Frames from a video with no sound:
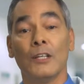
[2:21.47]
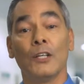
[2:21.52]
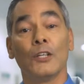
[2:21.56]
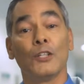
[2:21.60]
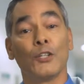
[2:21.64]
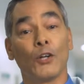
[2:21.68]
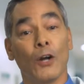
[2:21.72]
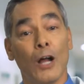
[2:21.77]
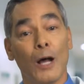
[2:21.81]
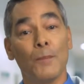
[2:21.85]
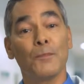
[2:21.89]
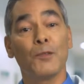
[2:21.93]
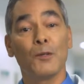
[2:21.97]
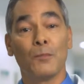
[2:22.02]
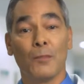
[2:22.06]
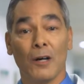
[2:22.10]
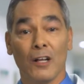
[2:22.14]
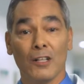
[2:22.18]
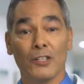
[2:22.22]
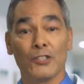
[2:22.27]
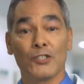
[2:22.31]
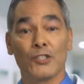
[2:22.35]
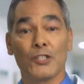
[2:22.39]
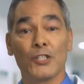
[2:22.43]
Your
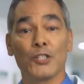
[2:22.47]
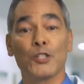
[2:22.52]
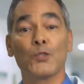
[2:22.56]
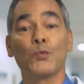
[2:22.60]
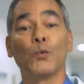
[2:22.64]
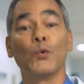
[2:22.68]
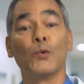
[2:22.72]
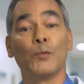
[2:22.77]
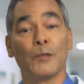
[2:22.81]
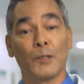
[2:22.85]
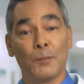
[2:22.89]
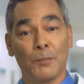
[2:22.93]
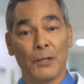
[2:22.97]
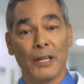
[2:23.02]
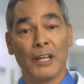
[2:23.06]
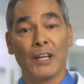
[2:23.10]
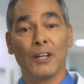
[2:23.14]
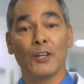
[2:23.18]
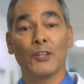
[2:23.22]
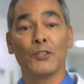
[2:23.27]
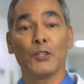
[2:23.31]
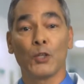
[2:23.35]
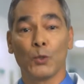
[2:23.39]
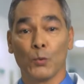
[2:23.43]
ophthalmologist will repair
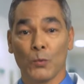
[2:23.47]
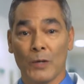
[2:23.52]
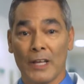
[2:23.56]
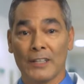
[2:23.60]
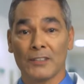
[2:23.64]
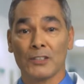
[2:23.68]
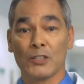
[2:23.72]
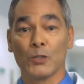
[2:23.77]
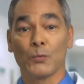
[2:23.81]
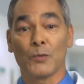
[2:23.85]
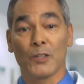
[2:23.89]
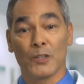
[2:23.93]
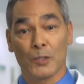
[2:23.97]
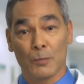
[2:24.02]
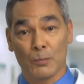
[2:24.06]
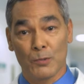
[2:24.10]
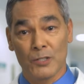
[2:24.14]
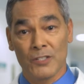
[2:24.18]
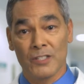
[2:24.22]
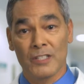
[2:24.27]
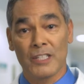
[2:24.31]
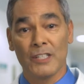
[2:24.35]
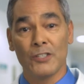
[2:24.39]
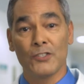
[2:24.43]
your retina with a
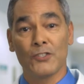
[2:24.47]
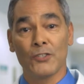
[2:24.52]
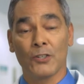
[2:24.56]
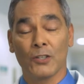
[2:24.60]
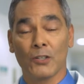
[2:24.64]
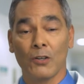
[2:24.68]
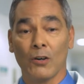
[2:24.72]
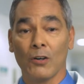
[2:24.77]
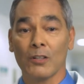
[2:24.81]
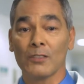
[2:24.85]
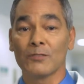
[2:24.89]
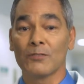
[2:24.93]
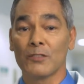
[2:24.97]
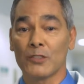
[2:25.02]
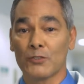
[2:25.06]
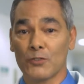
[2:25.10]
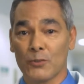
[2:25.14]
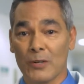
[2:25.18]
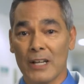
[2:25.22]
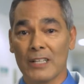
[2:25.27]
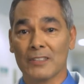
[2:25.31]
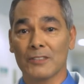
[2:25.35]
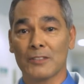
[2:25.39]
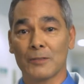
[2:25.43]
procedure called
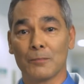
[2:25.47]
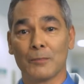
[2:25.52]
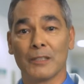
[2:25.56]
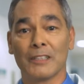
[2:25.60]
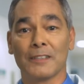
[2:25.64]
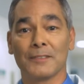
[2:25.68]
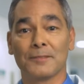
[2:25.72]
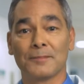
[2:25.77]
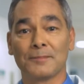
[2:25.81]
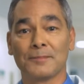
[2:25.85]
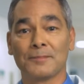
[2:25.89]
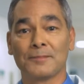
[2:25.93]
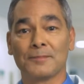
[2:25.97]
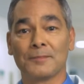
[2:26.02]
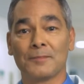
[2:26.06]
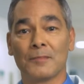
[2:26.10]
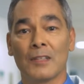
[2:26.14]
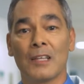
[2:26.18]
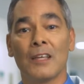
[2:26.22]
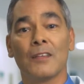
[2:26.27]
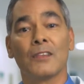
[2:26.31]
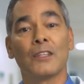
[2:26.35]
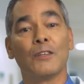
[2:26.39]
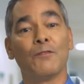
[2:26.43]
vitrectomy.
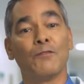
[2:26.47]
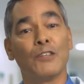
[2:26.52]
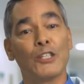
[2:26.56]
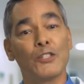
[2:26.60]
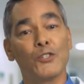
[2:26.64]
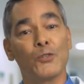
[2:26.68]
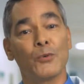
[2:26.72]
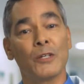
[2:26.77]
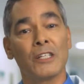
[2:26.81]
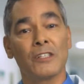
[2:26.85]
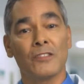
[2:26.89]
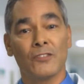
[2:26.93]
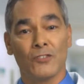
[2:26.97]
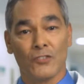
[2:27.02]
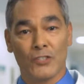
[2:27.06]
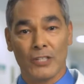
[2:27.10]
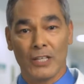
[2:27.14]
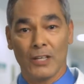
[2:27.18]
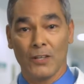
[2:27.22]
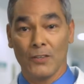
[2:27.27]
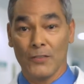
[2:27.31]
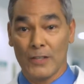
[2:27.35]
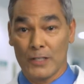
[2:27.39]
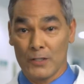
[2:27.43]
The vitreous
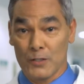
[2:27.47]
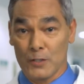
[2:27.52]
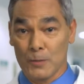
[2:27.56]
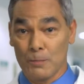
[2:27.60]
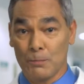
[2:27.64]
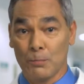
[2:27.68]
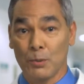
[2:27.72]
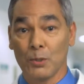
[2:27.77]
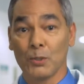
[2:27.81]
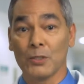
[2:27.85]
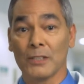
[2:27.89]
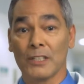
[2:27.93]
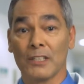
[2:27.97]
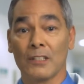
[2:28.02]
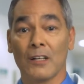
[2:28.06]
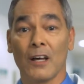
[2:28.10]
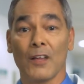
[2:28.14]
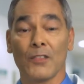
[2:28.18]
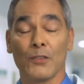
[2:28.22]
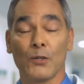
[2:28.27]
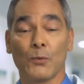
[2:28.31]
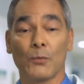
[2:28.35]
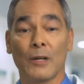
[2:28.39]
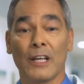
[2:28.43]
gel that is pulling
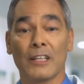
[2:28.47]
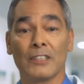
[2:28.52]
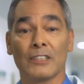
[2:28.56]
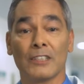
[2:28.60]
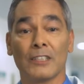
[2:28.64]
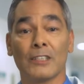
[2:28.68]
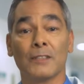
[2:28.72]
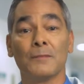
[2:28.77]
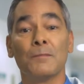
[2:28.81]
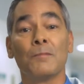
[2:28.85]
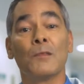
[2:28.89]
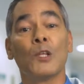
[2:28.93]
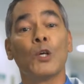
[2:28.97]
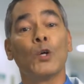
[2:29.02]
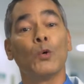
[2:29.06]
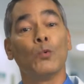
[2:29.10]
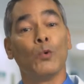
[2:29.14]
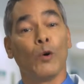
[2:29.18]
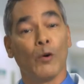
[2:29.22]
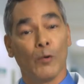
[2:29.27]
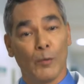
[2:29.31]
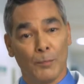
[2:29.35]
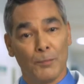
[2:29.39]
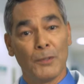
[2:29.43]
on the retina
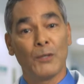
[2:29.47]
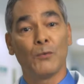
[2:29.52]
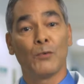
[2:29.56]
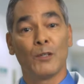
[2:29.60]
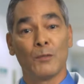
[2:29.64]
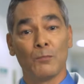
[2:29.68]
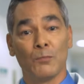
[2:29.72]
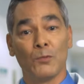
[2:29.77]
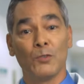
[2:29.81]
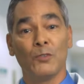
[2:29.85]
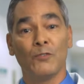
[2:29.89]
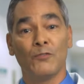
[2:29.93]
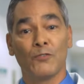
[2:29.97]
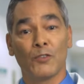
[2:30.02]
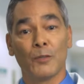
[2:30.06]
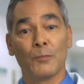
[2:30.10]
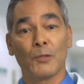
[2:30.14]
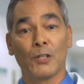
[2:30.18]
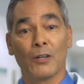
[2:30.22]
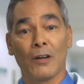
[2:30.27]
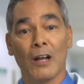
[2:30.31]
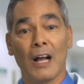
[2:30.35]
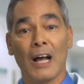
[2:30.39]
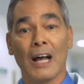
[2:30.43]
will be removed from
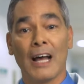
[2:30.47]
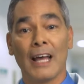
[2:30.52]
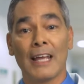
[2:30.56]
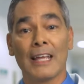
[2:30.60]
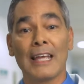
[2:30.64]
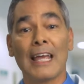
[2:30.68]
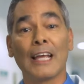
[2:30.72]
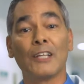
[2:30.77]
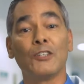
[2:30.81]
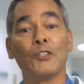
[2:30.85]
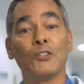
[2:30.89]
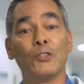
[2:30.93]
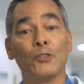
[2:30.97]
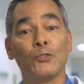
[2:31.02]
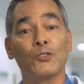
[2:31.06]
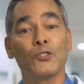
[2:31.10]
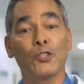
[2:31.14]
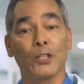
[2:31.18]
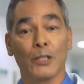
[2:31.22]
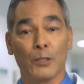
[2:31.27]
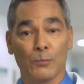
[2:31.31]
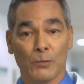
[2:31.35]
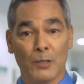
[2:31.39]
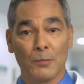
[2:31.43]
your eye and
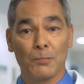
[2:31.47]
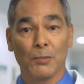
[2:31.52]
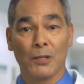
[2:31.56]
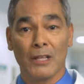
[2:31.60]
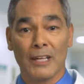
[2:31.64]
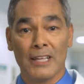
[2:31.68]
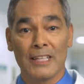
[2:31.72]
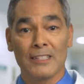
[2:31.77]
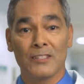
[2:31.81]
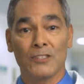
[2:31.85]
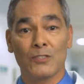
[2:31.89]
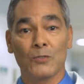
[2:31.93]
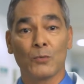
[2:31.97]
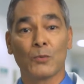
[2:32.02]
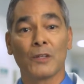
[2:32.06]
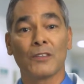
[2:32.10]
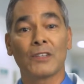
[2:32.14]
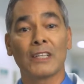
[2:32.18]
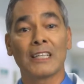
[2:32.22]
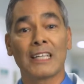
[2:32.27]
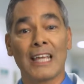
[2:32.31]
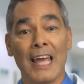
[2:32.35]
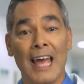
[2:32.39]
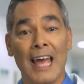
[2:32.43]
usually replaced with
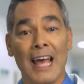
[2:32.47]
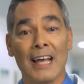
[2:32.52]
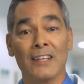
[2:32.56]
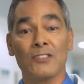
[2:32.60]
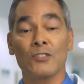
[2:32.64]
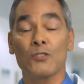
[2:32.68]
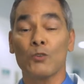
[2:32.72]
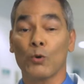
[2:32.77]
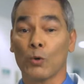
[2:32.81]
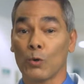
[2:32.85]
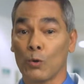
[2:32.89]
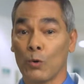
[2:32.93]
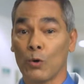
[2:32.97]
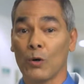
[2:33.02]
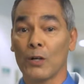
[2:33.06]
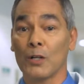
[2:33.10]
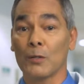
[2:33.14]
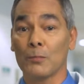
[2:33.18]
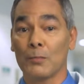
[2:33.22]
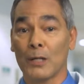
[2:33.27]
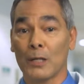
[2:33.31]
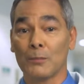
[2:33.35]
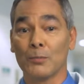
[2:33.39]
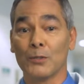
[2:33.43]
a gas or oil
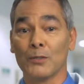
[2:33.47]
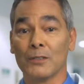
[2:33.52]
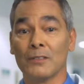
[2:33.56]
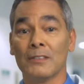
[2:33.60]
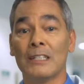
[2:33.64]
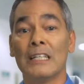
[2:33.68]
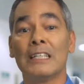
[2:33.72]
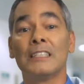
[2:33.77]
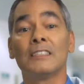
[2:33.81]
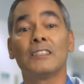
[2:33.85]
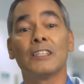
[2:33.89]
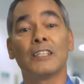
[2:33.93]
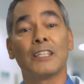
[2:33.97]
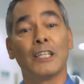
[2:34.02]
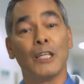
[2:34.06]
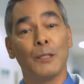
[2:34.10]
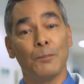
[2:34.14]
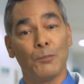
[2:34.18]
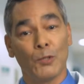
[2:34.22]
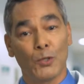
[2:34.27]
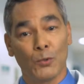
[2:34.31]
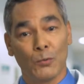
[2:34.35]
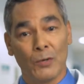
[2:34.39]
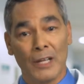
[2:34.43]
bubble to keep
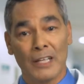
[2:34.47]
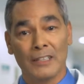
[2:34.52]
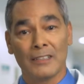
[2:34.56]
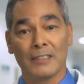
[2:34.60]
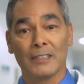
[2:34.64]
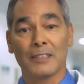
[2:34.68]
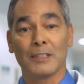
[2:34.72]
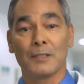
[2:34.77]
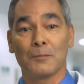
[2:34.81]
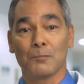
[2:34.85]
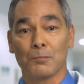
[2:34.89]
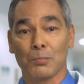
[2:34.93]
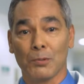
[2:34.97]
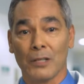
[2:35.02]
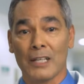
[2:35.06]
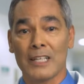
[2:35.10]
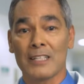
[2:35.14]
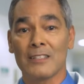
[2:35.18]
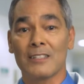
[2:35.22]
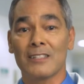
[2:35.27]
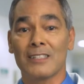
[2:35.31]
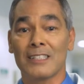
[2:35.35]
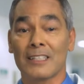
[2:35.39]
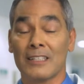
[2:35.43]
your retina in
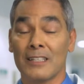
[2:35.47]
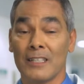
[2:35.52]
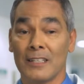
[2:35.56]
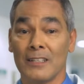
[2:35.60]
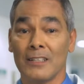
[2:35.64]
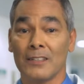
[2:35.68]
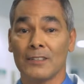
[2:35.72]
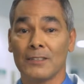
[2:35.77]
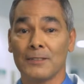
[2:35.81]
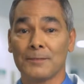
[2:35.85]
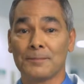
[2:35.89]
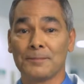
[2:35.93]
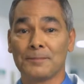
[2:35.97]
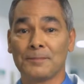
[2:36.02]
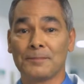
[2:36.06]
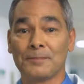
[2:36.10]
place to heal.